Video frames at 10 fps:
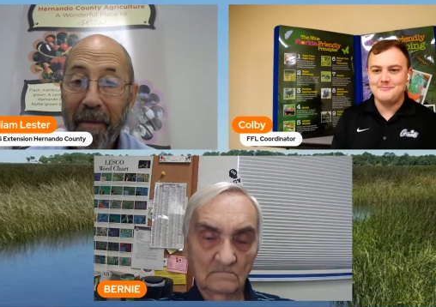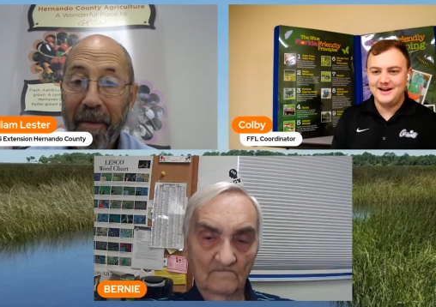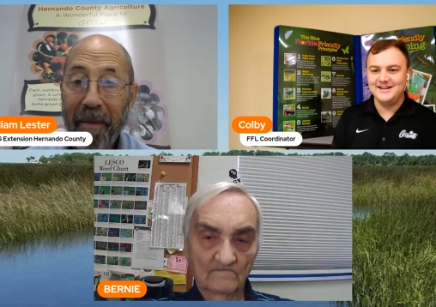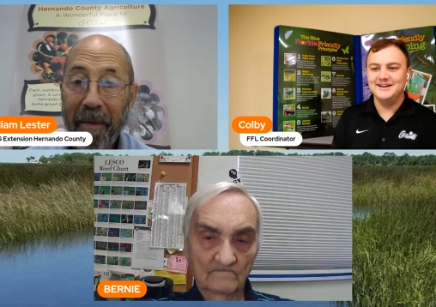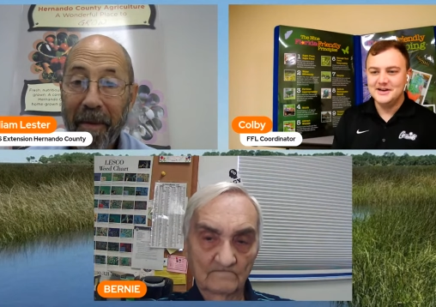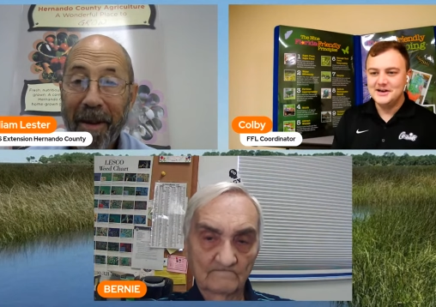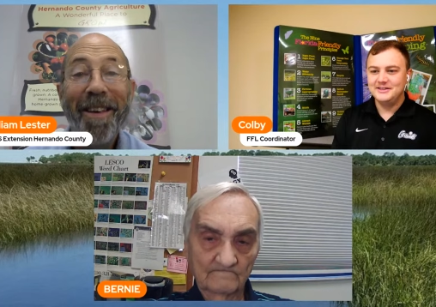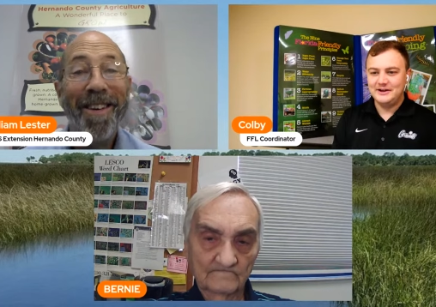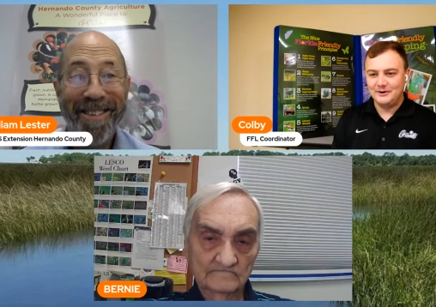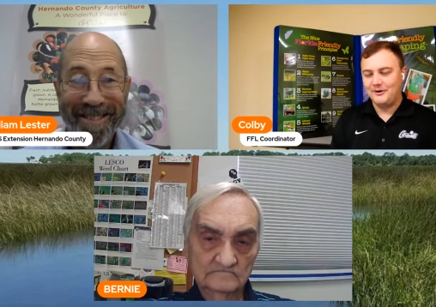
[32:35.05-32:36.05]
Speaker 1: many
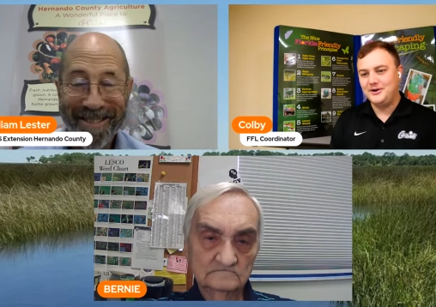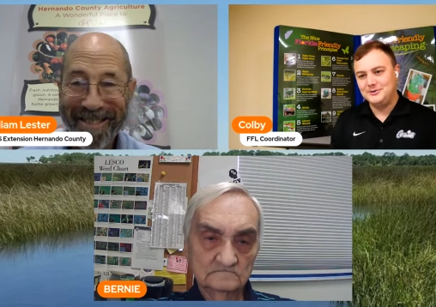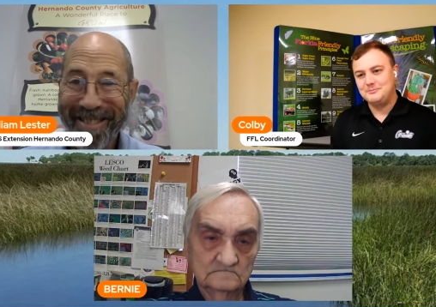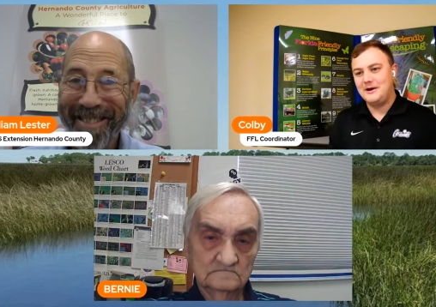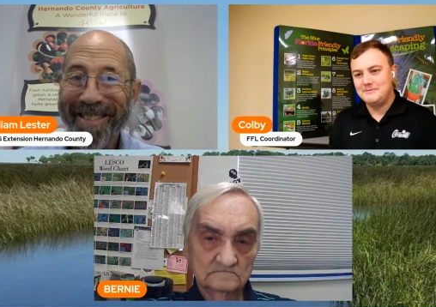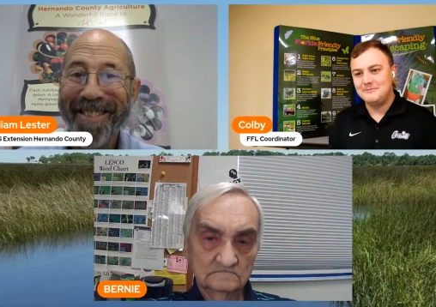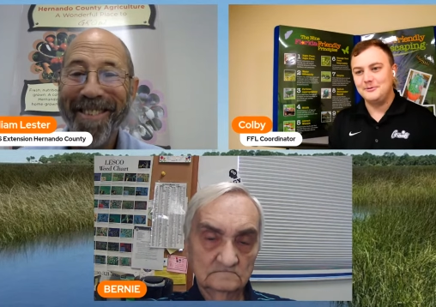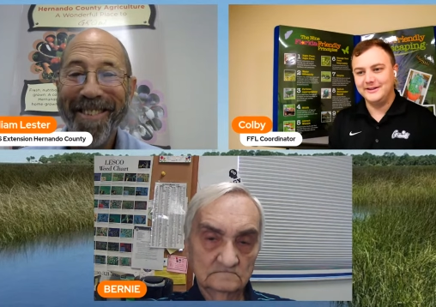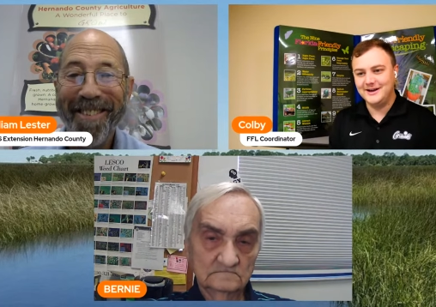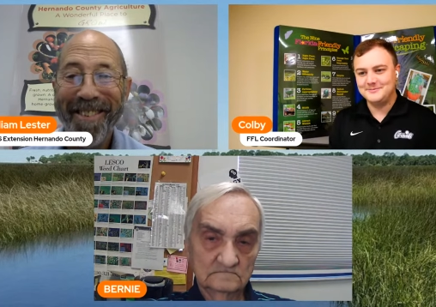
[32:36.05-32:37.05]
there were. You'd probably be
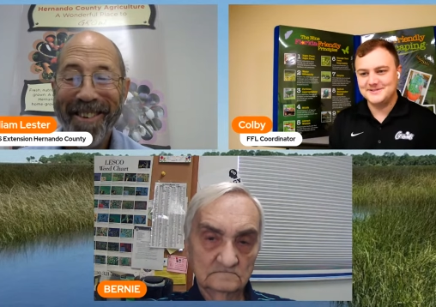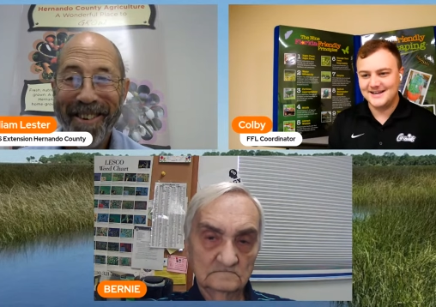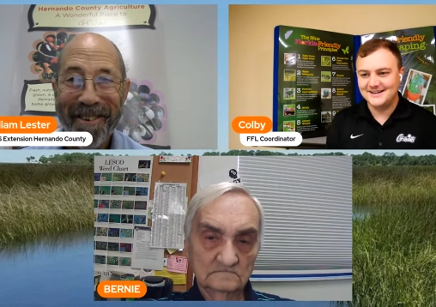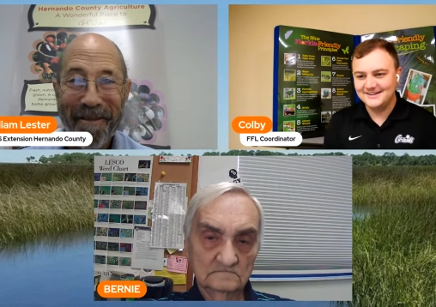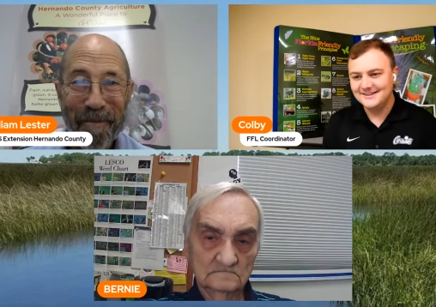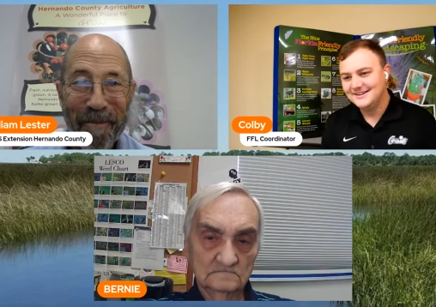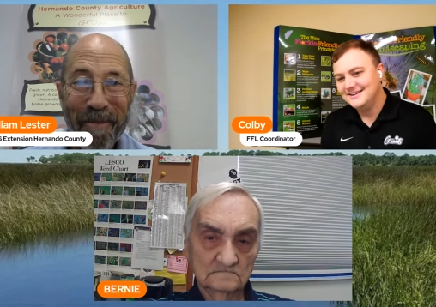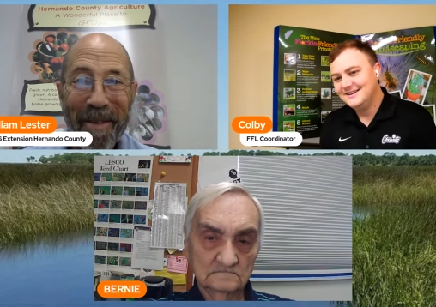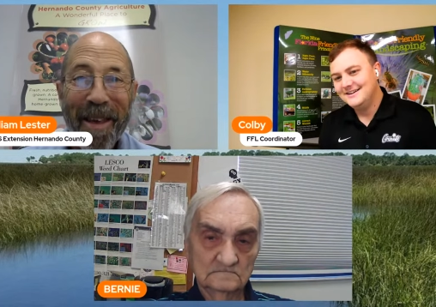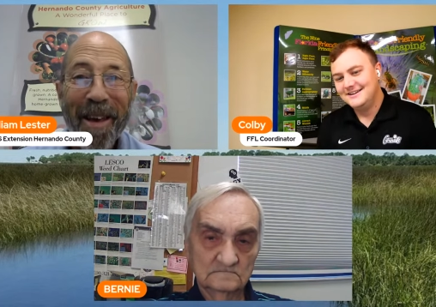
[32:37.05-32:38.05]
really upset.
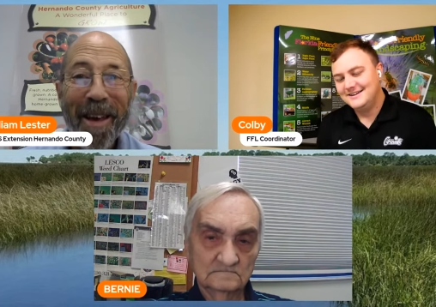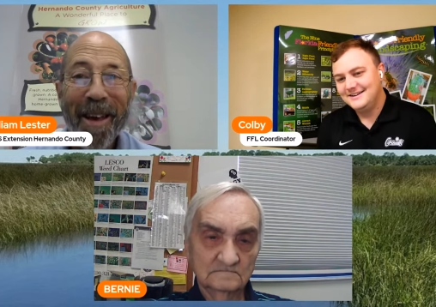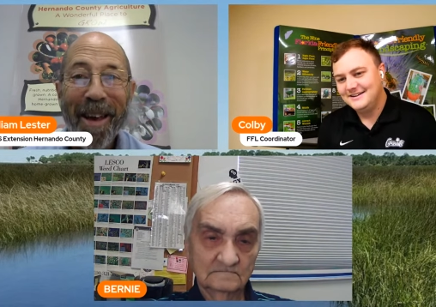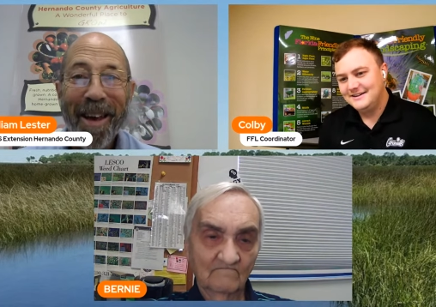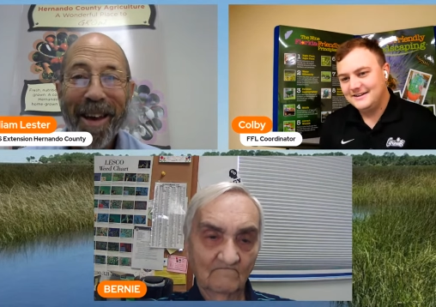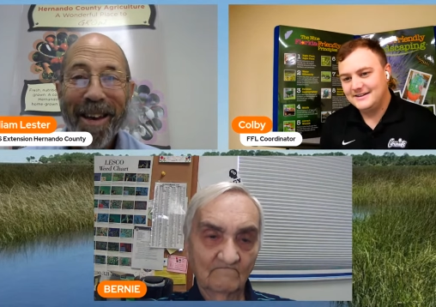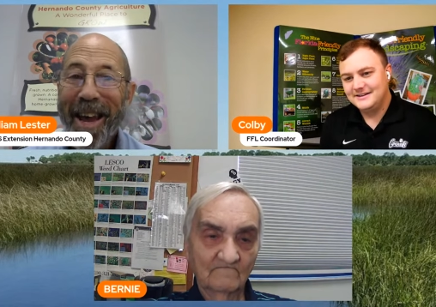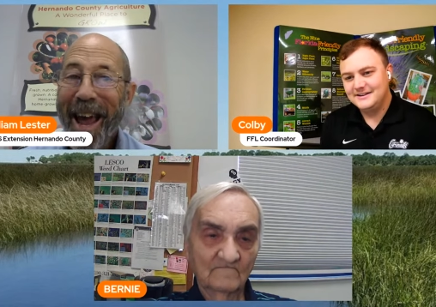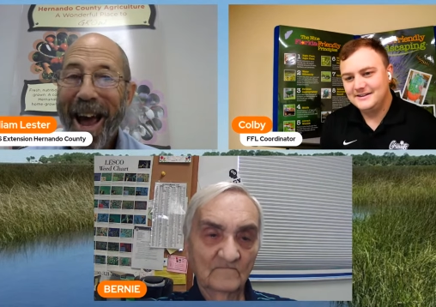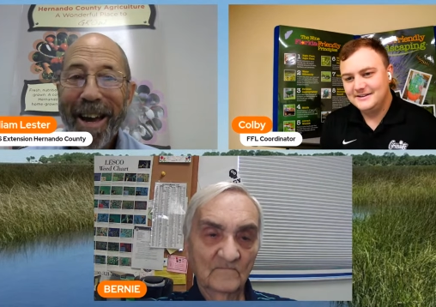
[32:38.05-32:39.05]

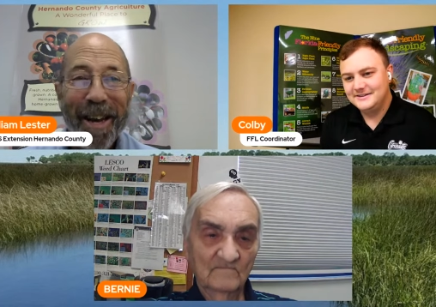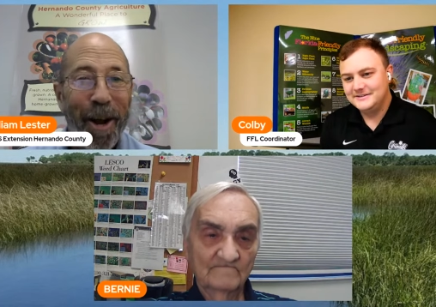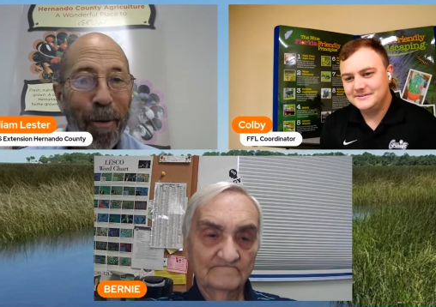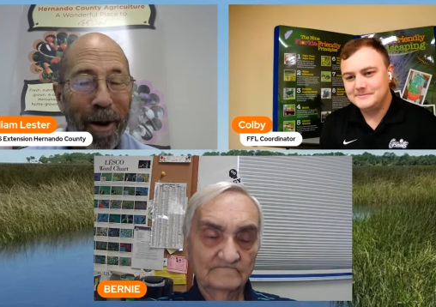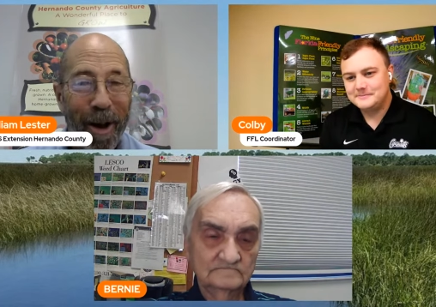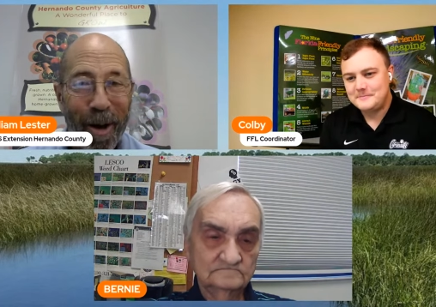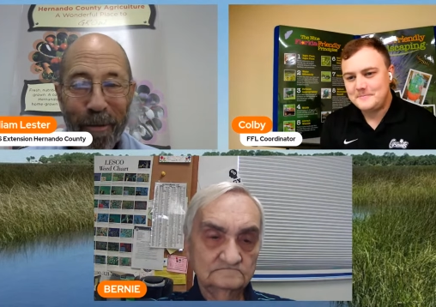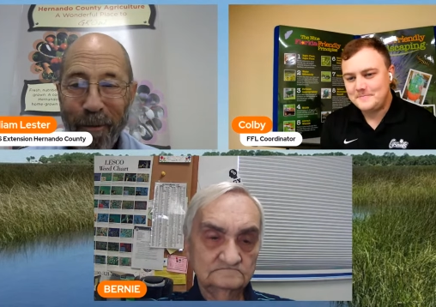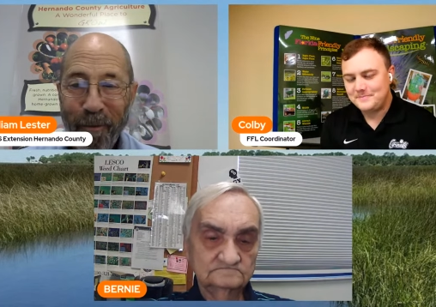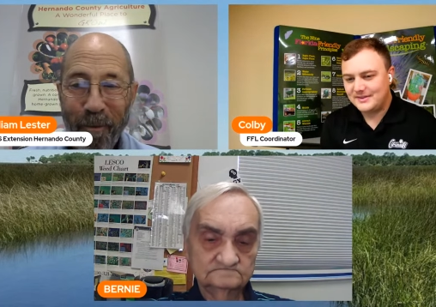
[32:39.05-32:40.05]
Speaker 2: Yeah, you don't
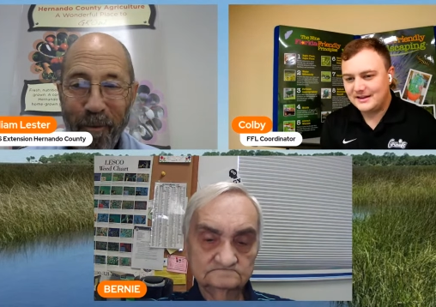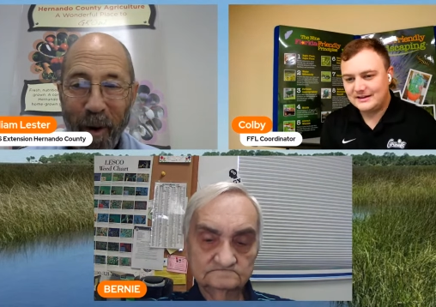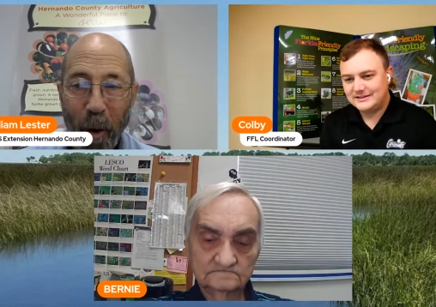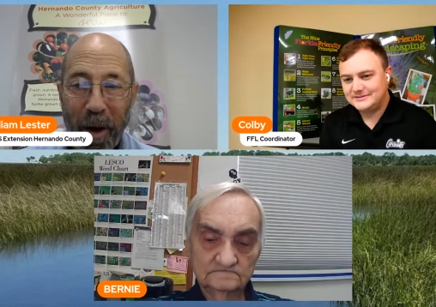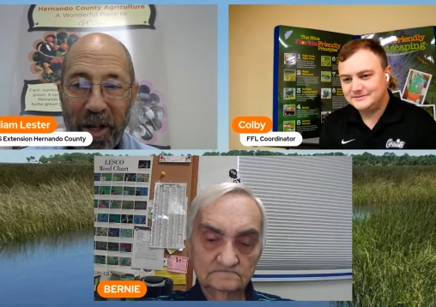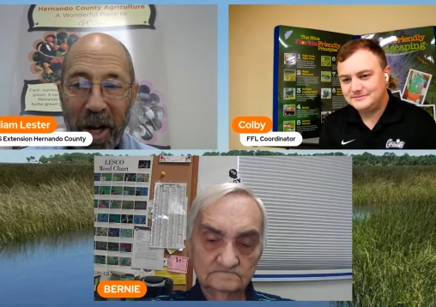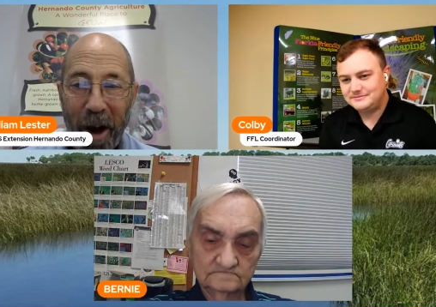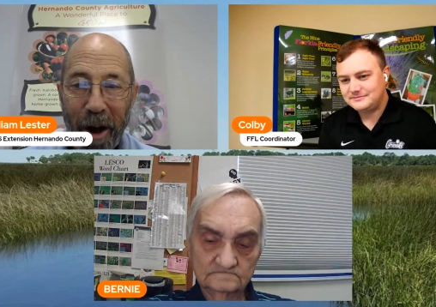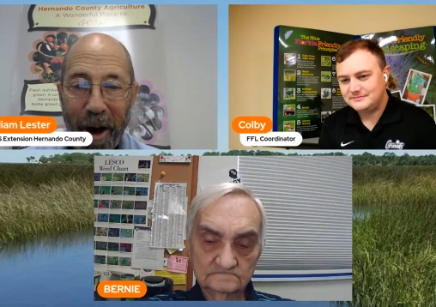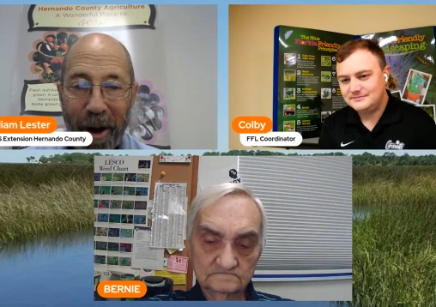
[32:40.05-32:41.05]
want to focus
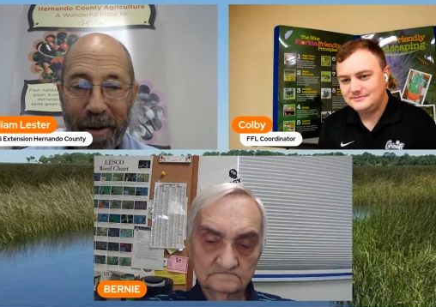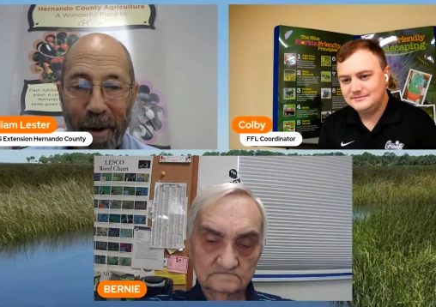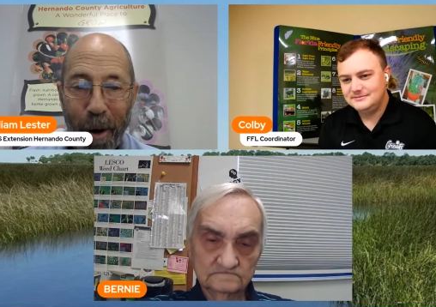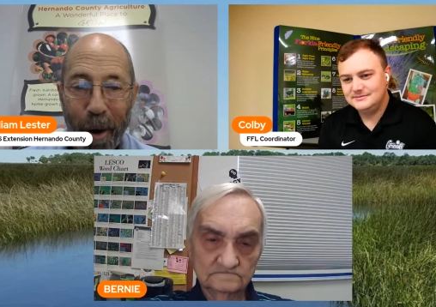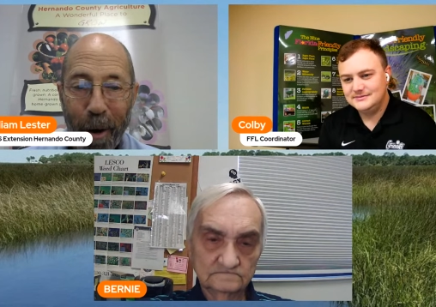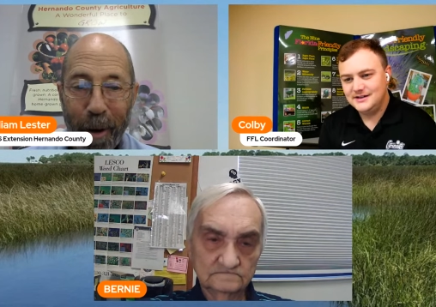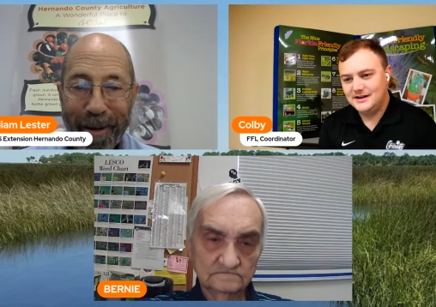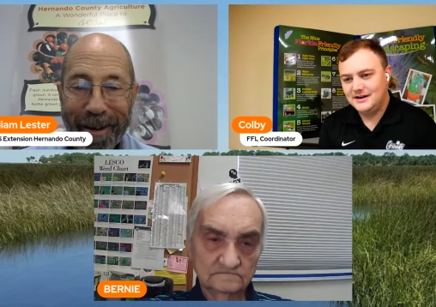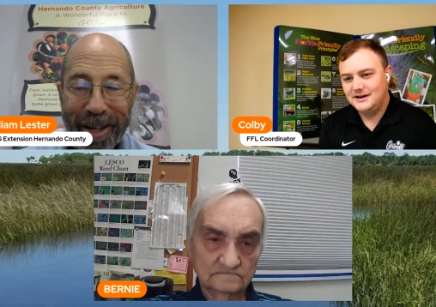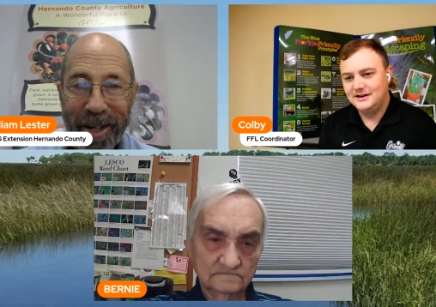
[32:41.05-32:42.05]
on
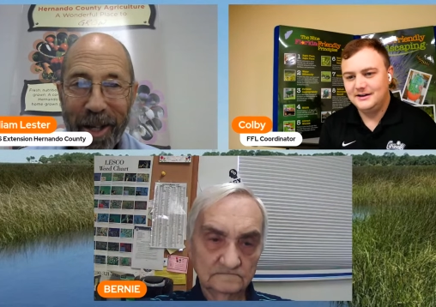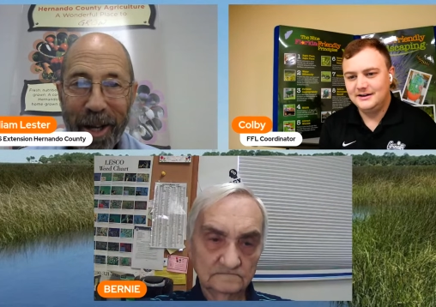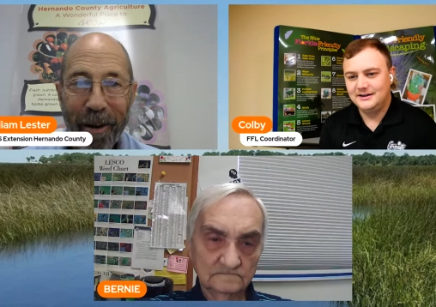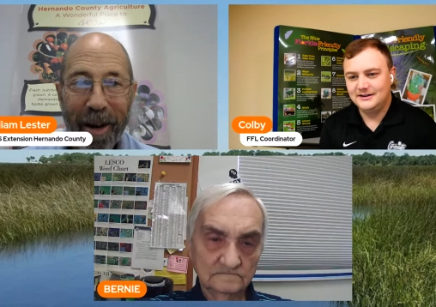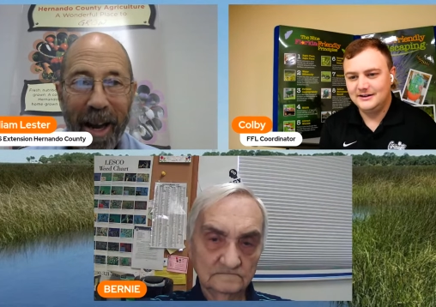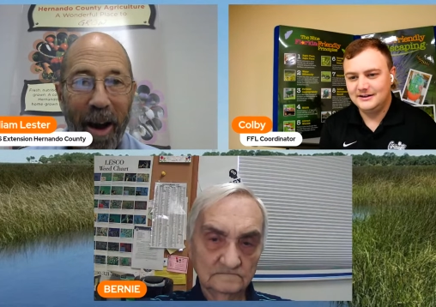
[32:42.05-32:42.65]
necessarily